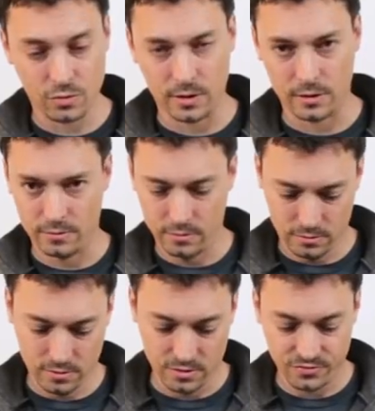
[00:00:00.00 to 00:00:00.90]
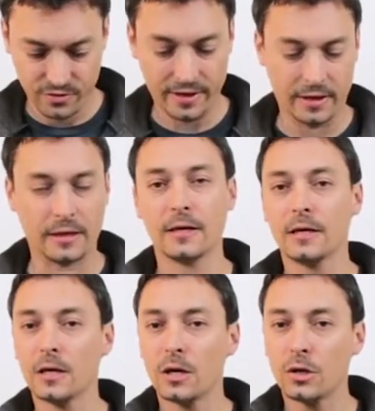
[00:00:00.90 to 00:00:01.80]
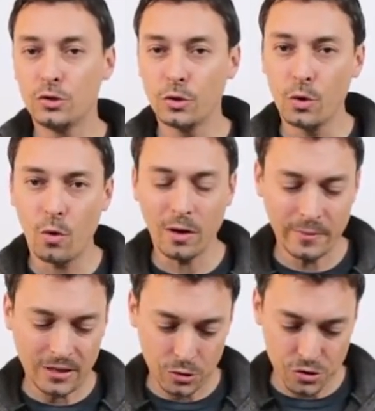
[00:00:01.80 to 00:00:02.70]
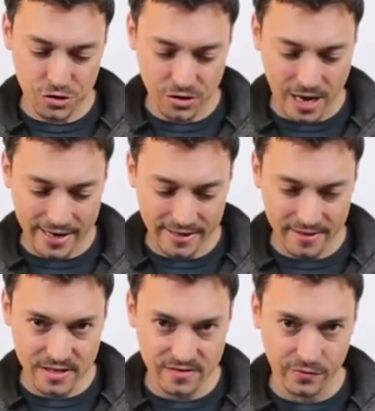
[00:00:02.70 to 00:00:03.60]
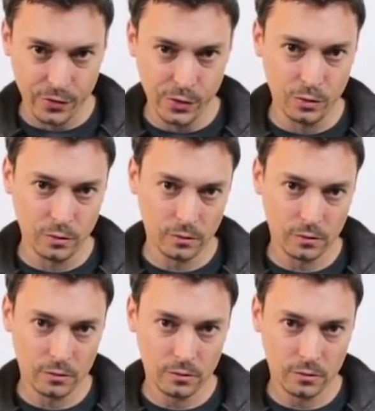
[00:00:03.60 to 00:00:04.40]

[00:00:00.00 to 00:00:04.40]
one. It's just reading. Do you want me to sign this for you?